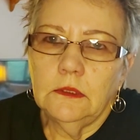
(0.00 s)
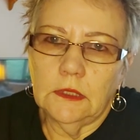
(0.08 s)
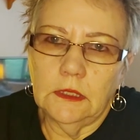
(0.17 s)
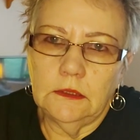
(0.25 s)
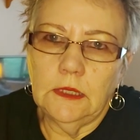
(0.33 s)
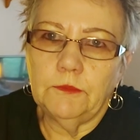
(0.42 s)

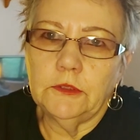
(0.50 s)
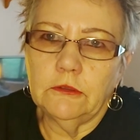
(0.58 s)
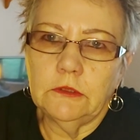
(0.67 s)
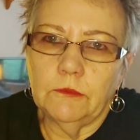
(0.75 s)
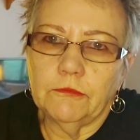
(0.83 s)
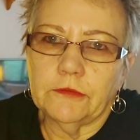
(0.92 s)
King
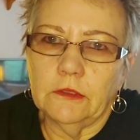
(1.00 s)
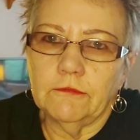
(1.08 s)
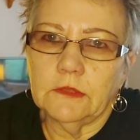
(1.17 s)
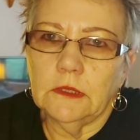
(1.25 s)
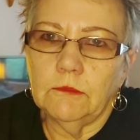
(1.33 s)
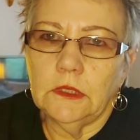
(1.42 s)
Neptune
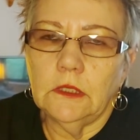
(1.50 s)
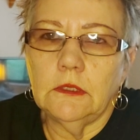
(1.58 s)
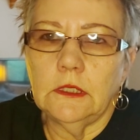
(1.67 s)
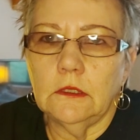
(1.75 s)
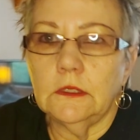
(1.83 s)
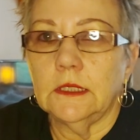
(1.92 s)
himself coming
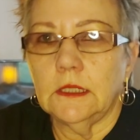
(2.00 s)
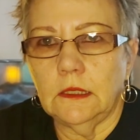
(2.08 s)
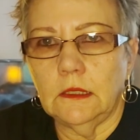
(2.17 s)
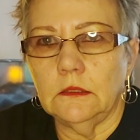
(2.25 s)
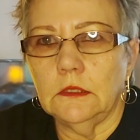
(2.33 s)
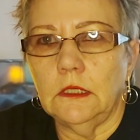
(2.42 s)
out here, the
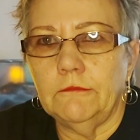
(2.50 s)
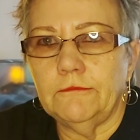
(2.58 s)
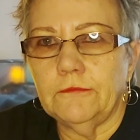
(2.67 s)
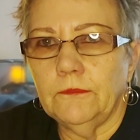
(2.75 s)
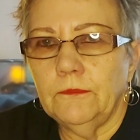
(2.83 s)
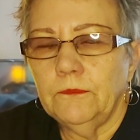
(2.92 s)
king of love.